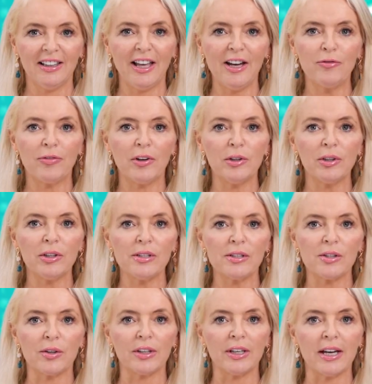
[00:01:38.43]
They're
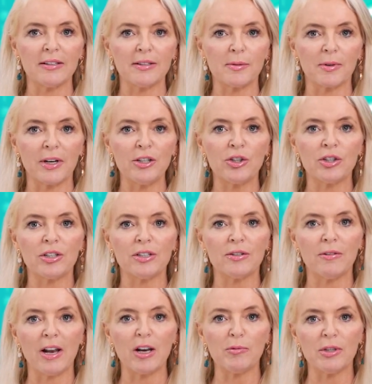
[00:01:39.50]
focused on the exploration and
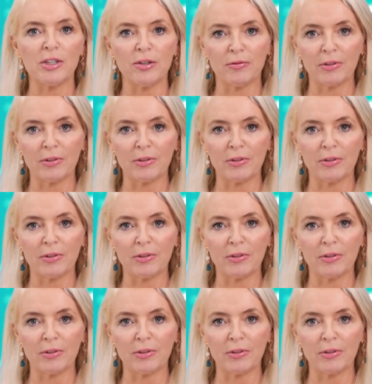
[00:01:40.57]
development